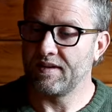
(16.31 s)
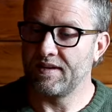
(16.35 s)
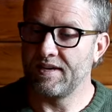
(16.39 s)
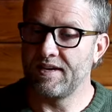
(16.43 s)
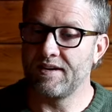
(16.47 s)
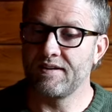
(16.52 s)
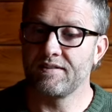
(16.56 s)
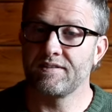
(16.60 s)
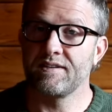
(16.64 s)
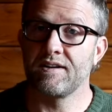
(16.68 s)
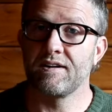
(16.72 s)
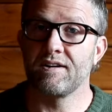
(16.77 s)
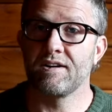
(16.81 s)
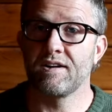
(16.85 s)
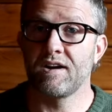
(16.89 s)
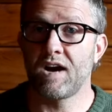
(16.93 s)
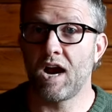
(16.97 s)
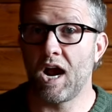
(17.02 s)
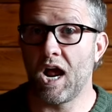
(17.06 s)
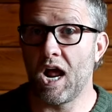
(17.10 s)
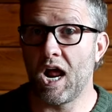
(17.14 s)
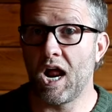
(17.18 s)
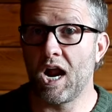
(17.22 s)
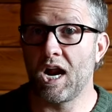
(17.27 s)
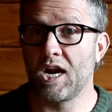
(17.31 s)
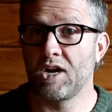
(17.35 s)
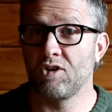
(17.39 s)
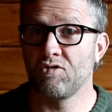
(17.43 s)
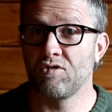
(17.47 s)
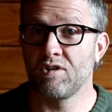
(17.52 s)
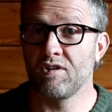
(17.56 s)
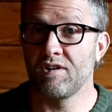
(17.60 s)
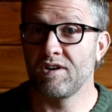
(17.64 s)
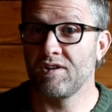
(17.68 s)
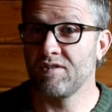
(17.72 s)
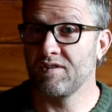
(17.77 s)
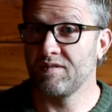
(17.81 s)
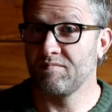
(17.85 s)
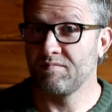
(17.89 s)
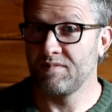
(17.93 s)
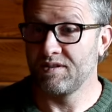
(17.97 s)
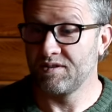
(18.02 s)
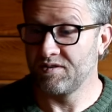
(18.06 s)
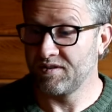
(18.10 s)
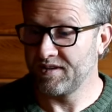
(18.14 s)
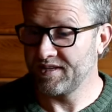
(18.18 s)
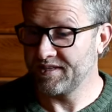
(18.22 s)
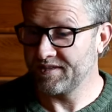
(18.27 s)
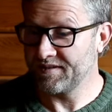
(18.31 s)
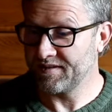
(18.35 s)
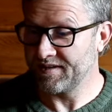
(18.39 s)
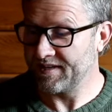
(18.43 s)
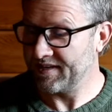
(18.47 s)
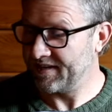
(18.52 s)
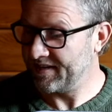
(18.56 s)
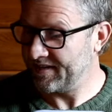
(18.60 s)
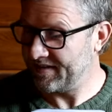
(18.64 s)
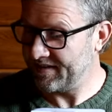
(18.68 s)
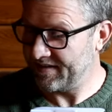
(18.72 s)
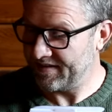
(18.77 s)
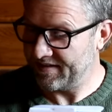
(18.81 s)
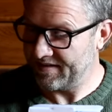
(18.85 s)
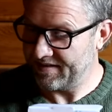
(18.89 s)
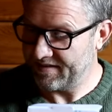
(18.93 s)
Here's our Grow Your Own Blue Oyster kit.